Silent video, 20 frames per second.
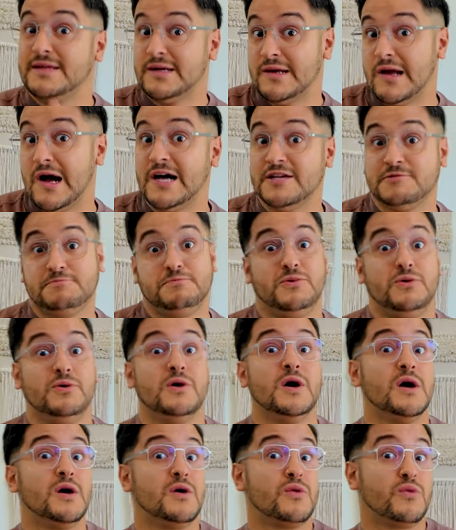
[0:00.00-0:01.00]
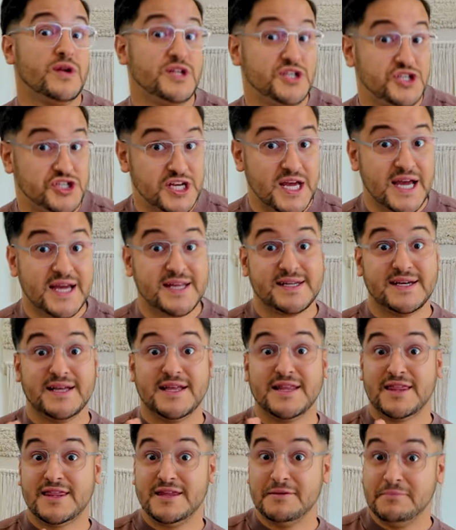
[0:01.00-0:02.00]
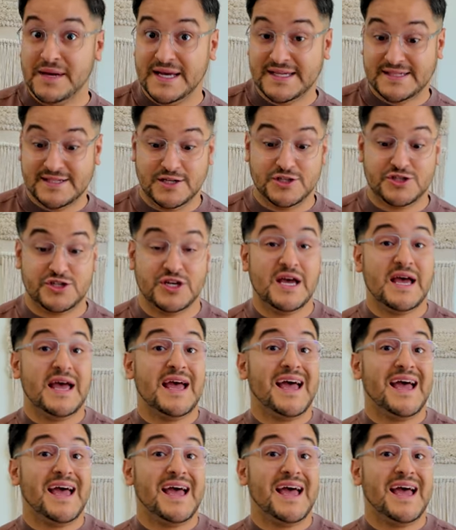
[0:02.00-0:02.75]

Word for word: the gospel reject the message.